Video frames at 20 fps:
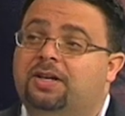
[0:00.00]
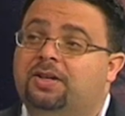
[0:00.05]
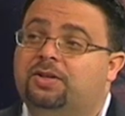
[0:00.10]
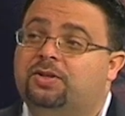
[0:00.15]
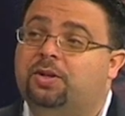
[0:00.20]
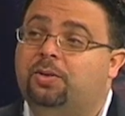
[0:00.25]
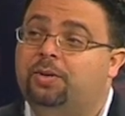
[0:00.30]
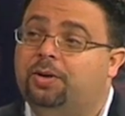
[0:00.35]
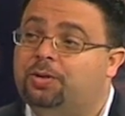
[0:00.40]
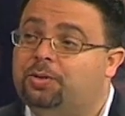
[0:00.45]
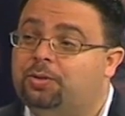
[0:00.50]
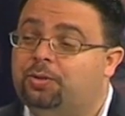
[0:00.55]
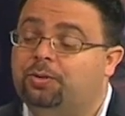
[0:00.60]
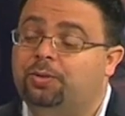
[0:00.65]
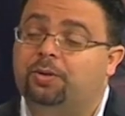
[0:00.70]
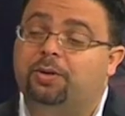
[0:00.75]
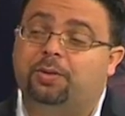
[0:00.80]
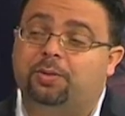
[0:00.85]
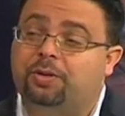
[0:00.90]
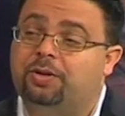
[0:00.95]
So a
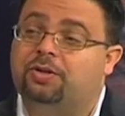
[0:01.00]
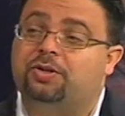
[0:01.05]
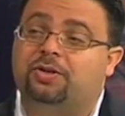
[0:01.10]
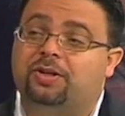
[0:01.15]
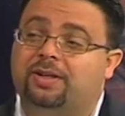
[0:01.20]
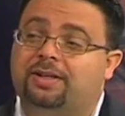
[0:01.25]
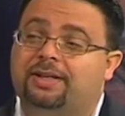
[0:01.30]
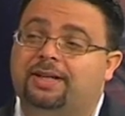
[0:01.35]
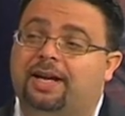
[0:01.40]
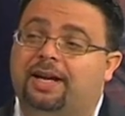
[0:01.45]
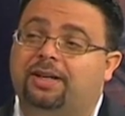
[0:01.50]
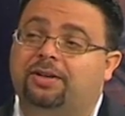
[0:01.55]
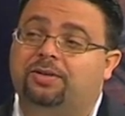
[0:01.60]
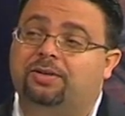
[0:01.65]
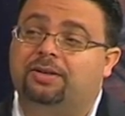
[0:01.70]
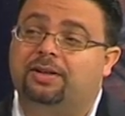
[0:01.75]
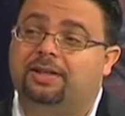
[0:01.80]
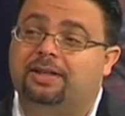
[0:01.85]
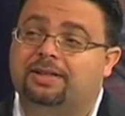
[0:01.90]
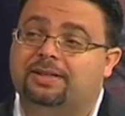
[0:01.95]
true Christian,
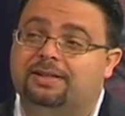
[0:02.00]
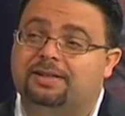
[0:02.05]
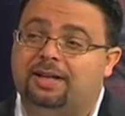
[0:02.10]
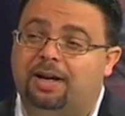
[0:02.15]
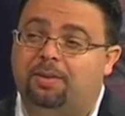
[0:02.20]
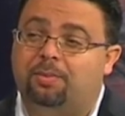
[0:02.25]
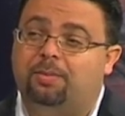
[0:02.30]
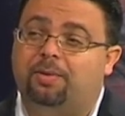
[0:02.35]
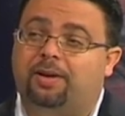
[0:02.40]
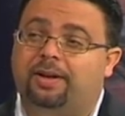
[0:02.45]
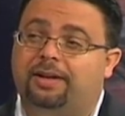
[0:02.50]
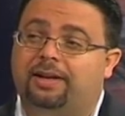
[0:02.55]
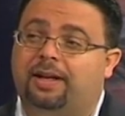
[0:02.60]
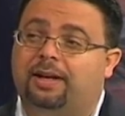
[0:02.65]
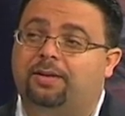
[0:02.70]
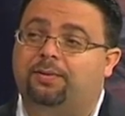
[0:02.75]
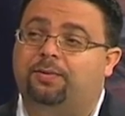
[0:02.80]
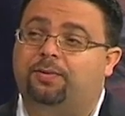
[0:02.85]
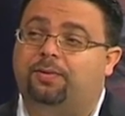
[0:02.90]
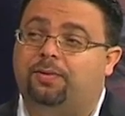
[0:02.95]
Daniel, is someone
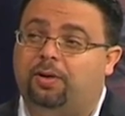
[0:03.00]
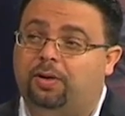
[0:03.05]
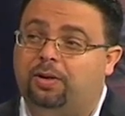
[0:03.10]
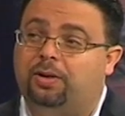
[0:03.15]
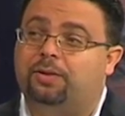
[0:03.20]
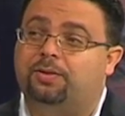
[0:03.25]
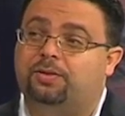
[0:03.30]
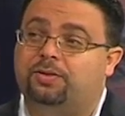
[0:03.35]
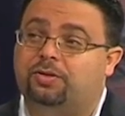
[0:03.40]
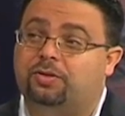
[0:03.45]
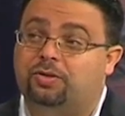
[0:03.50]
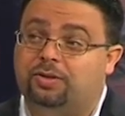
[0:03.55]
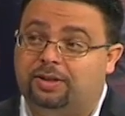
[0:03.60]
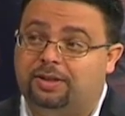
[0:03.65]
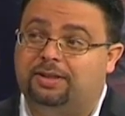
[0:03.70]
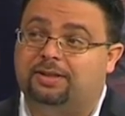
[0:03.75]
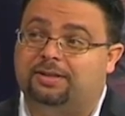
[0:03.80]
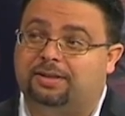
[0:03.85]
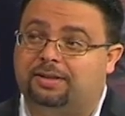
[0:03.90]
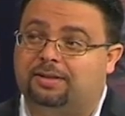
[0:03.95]
that follows
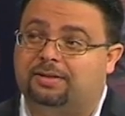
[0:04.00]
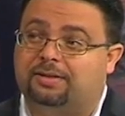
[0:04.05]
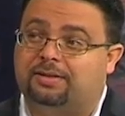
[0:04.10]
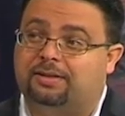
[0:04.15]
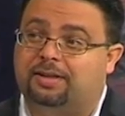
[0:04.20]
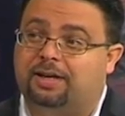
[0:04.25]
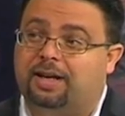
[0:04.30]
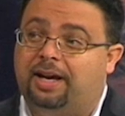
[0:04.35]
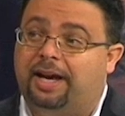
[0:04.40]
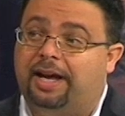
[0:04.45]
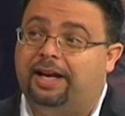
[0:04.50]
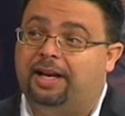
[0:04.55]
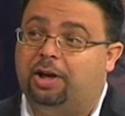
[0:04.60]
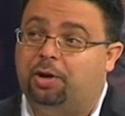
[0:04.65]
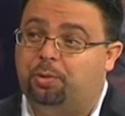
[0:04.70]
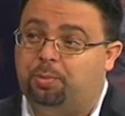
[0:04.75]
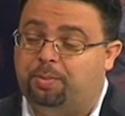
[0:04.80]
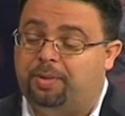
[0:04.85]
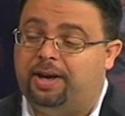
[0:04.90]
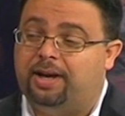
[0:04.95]
Jesus and
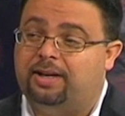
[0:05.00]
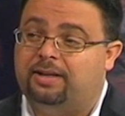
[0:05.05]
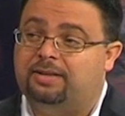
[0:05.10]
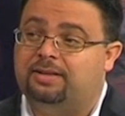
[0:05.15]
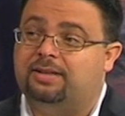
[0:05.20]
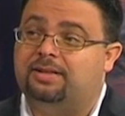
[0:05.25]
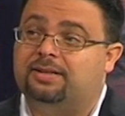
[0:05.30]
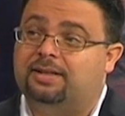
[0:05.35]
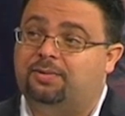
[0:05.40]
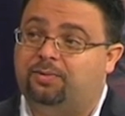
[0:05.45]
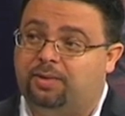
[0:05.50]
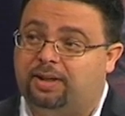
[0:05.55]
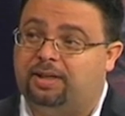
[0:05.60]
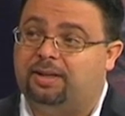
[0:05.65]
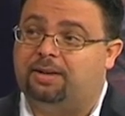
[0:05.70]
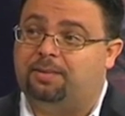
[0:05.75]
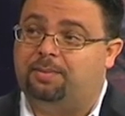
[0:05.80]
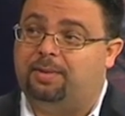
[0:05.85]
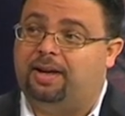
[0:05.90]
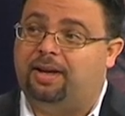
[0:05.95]
obeys his every
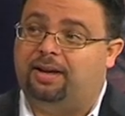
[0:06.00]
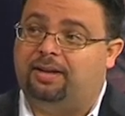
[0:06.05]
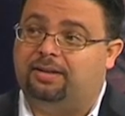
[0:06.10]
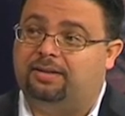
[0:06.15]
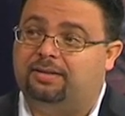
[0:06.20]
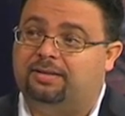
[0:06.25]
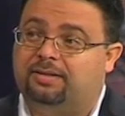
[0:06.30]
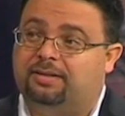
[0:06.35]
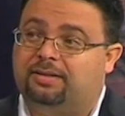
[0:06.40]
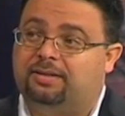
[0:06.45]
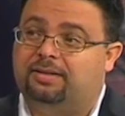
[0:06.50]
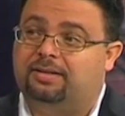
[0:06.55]
command.